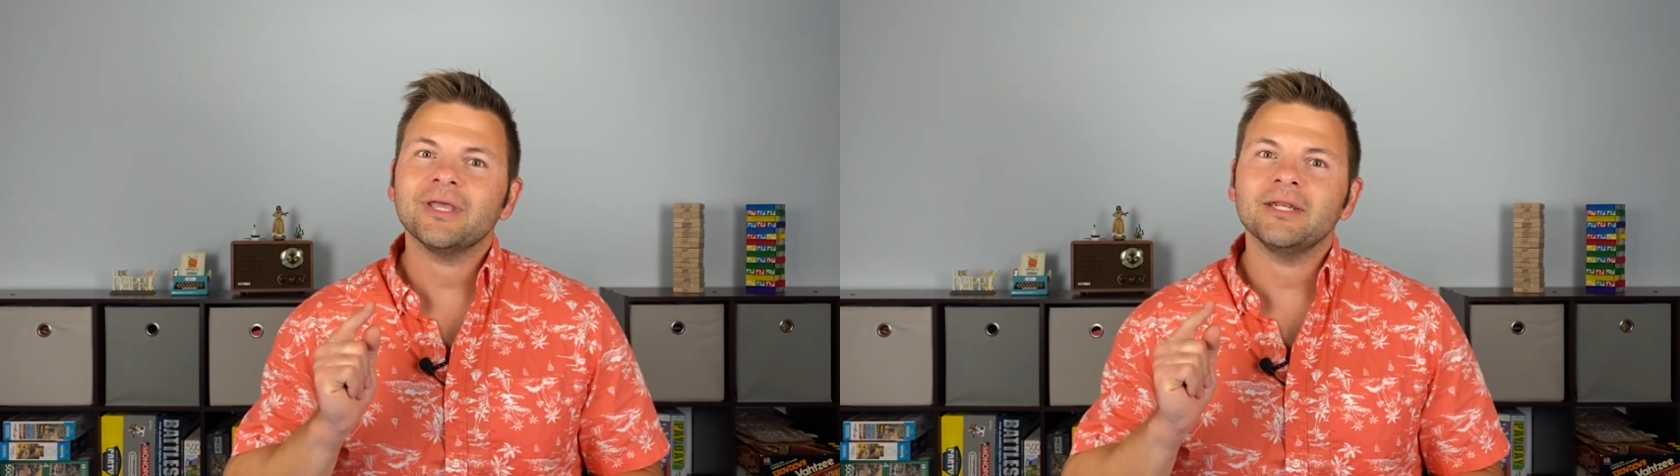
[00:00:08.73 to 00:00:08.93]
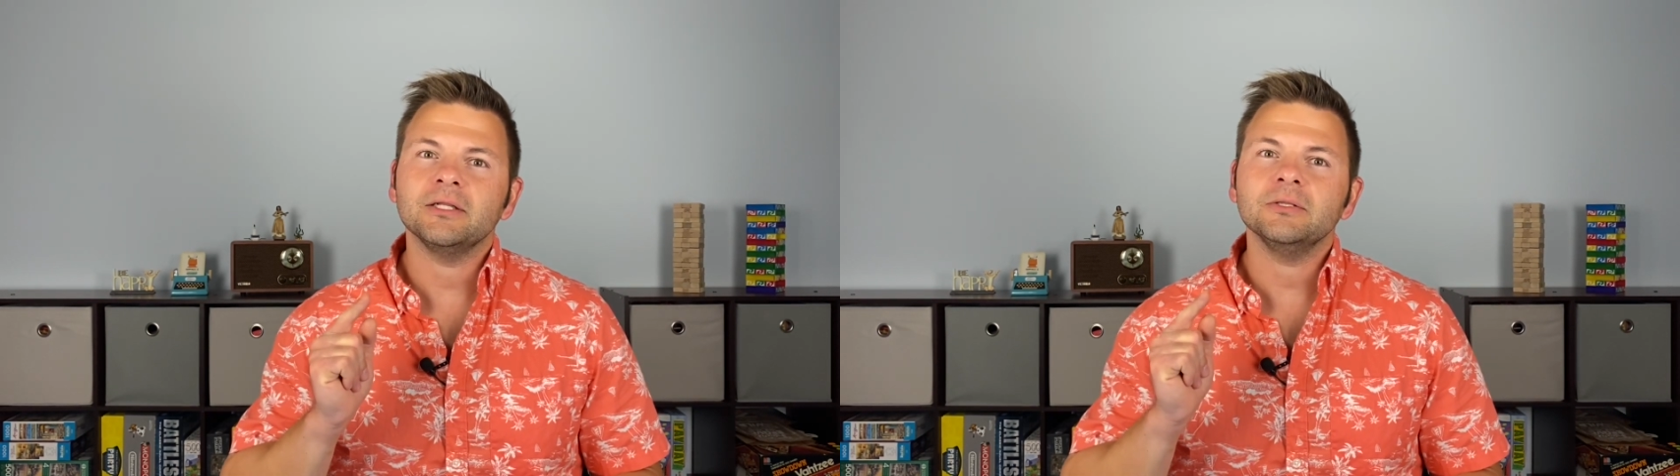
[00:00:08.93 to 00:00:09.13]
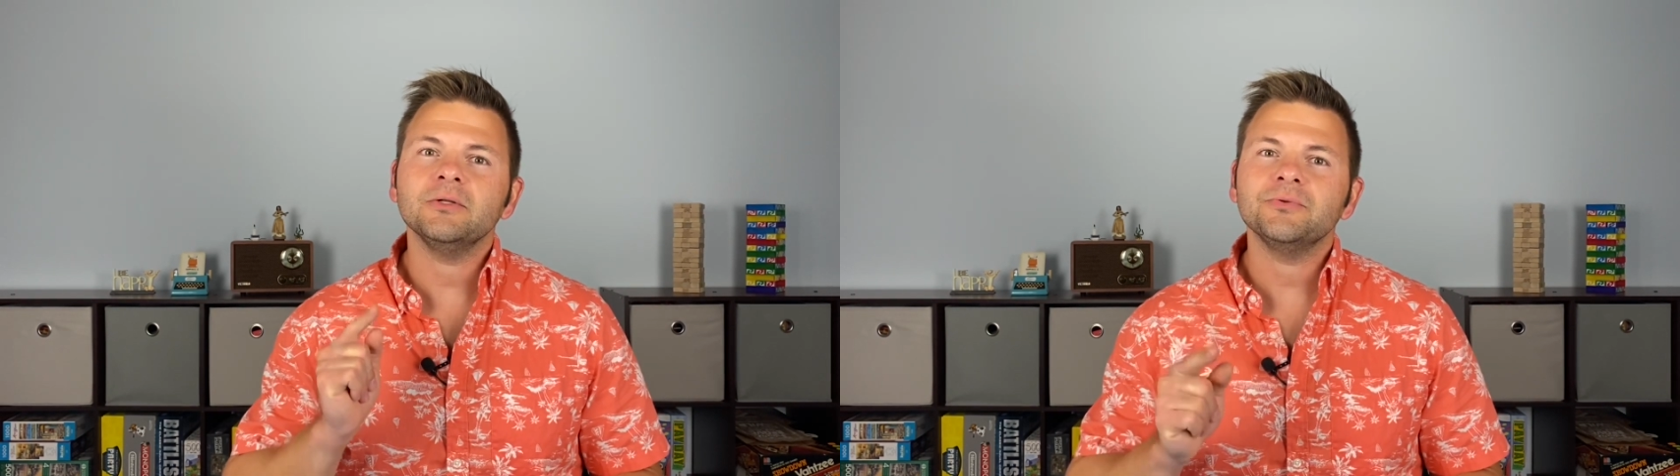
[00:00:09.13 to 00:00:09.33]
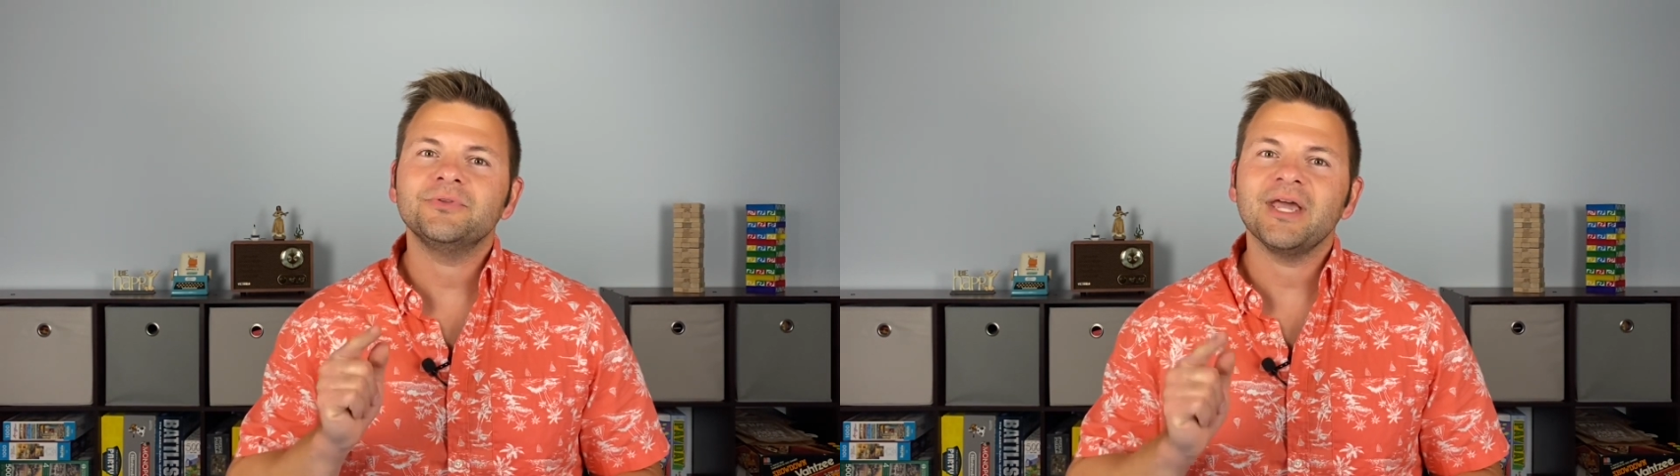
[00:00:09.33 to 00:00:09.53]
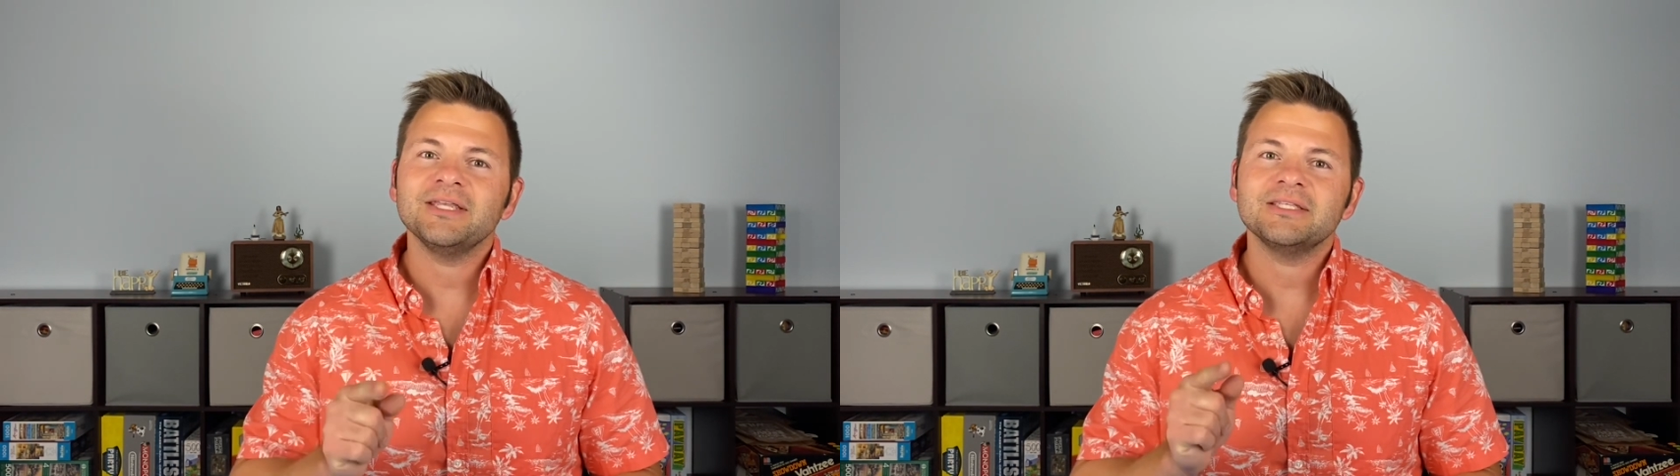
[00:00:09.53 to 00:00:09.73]
at a little
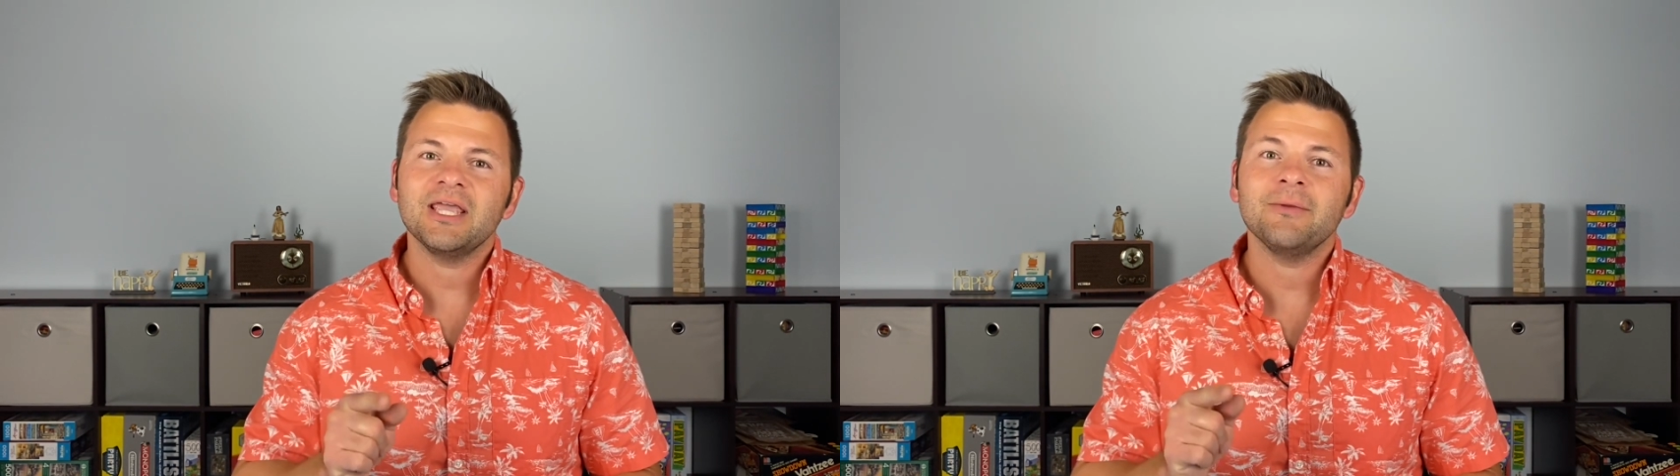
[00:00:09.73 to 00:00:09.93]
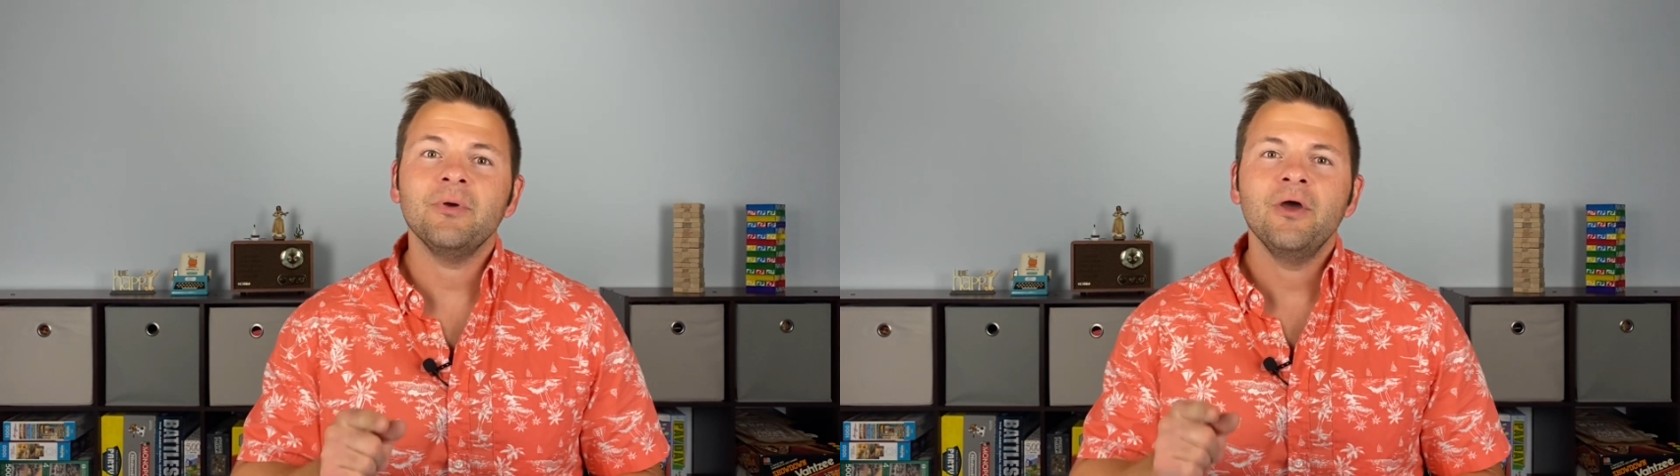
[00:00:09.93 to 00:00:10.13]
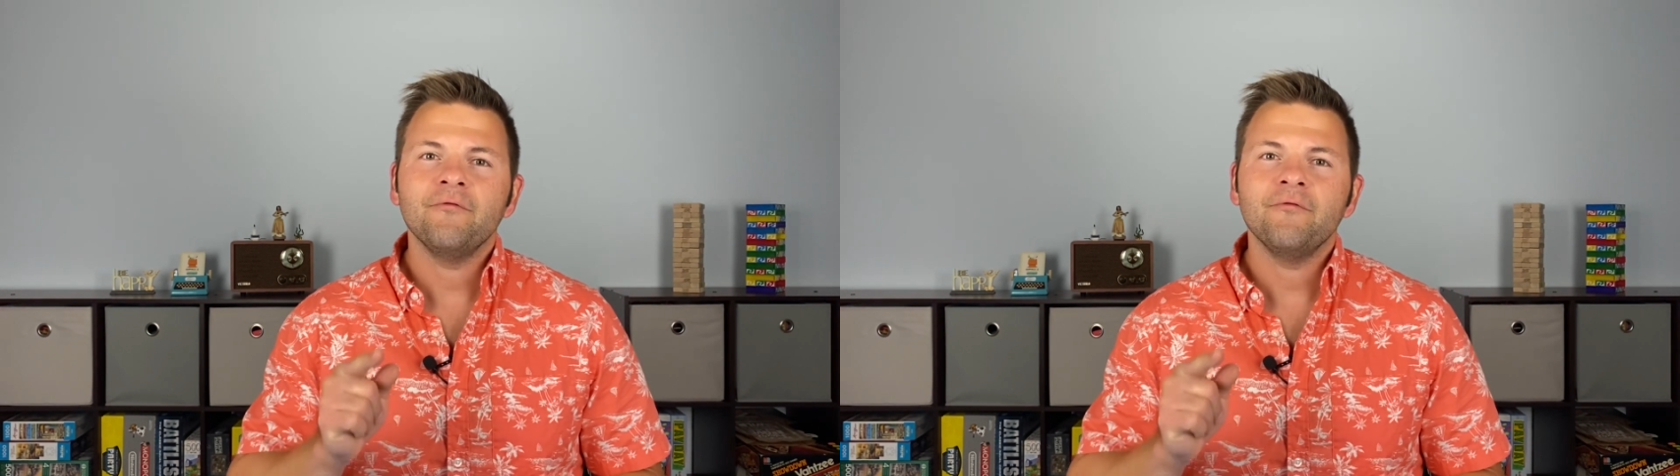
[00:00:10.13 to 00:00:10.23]
dice game